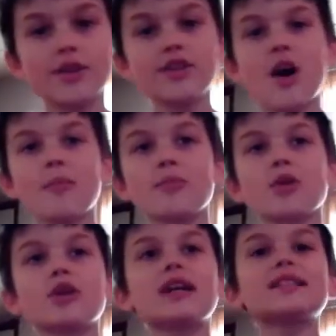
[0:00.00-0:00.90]

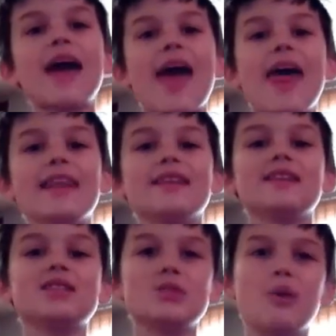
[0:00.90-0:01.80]
number
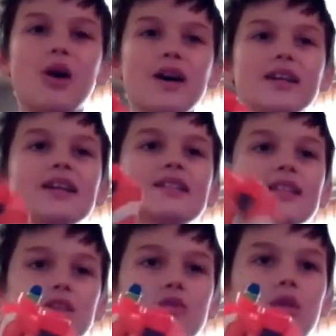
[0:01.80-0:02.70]
10 spot is
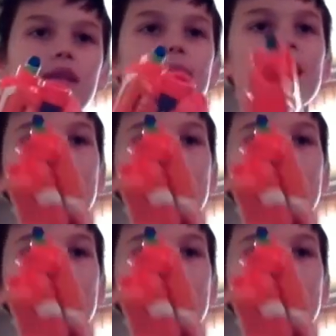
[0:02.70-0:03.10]
this one.